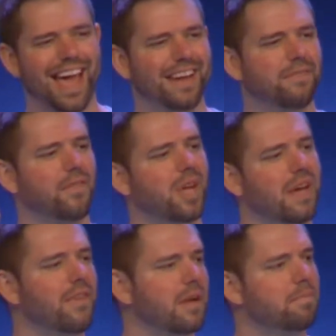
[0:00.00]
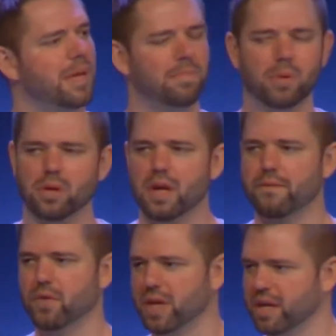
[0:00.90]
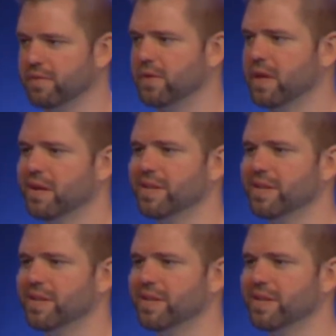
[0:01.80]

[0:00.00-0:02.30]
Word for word: and forgiven people forgive